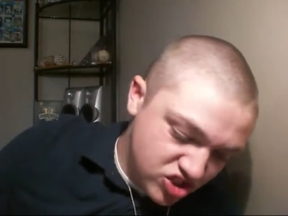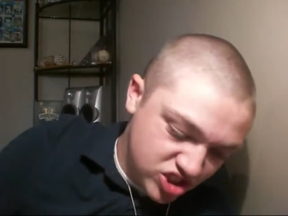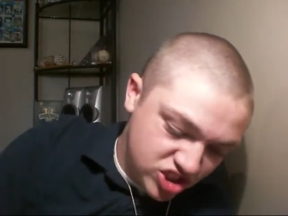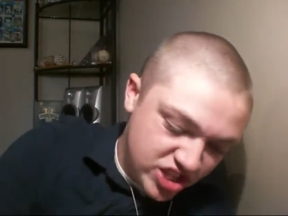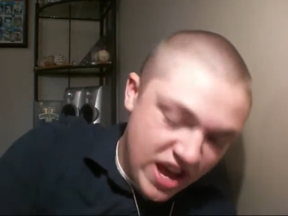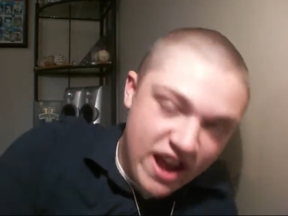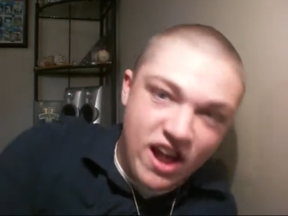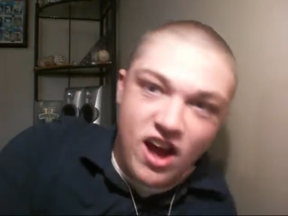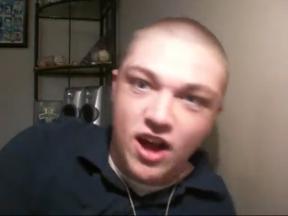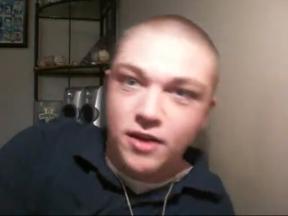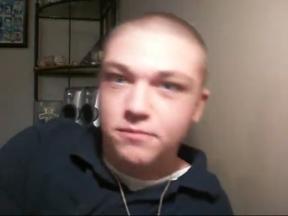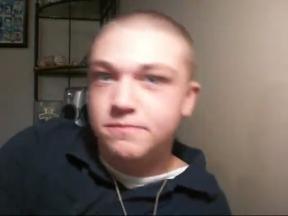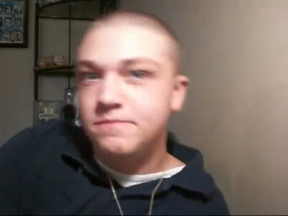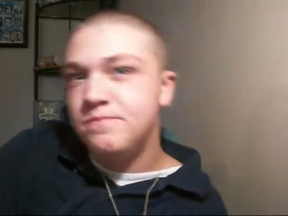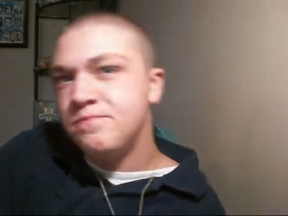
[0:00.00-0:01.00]
just gotta
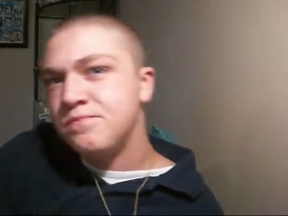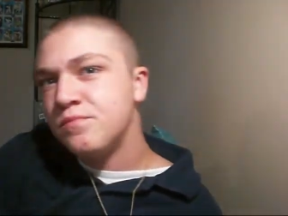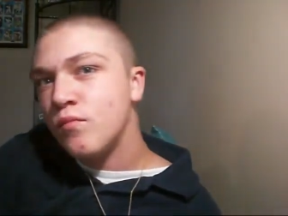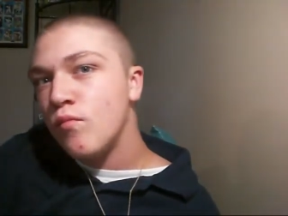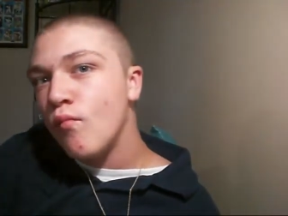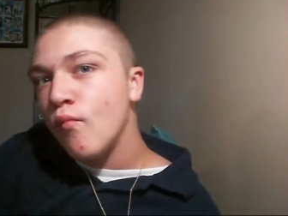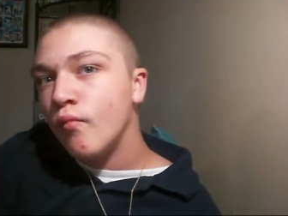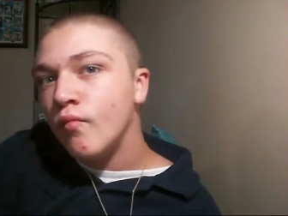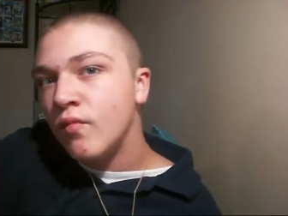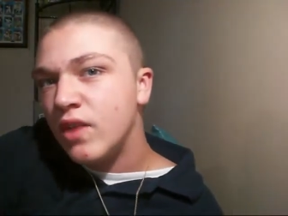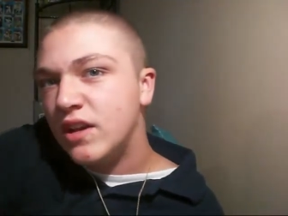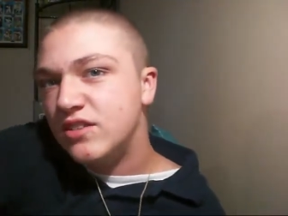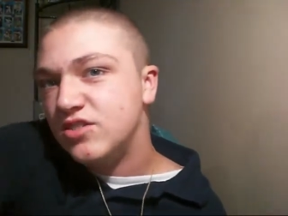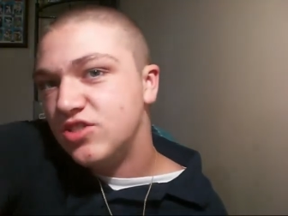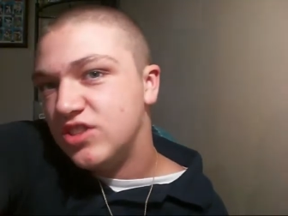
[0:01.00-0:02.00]

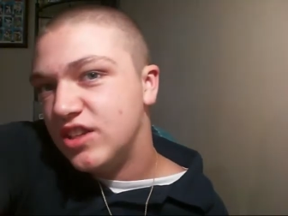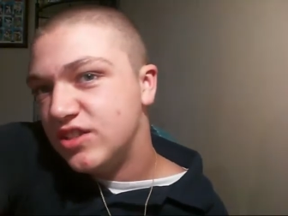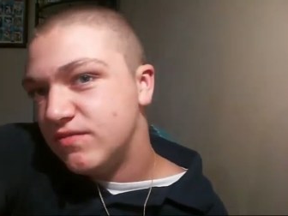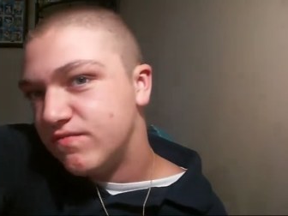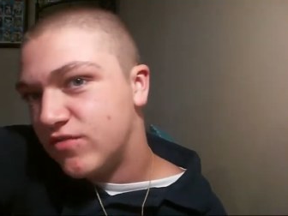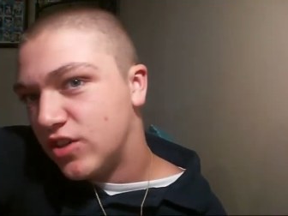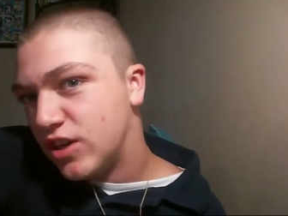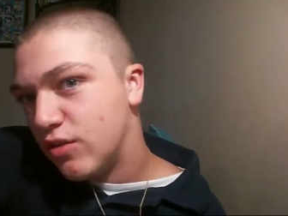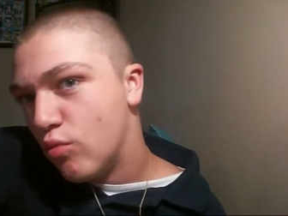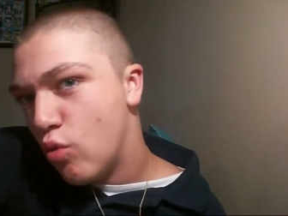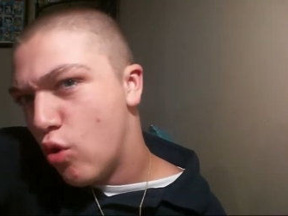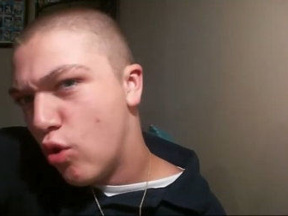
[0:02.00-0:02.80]
show some freaking